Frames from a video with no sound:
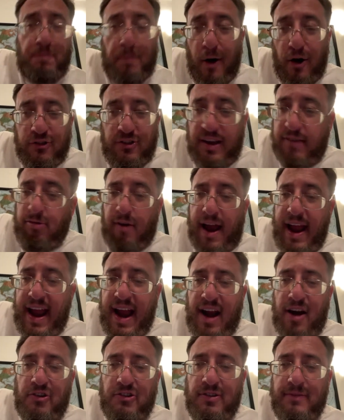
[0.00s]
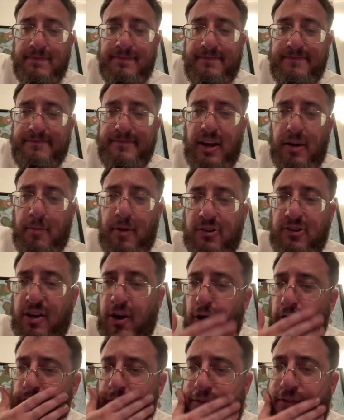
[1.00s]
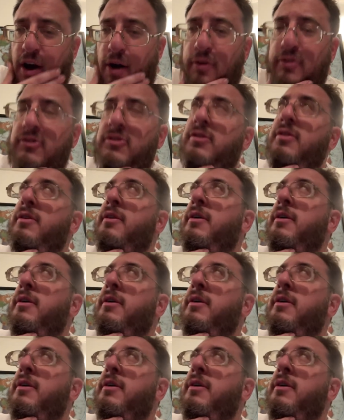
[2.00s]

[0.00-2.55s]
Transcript: mostly gray hairs, mostly older folks.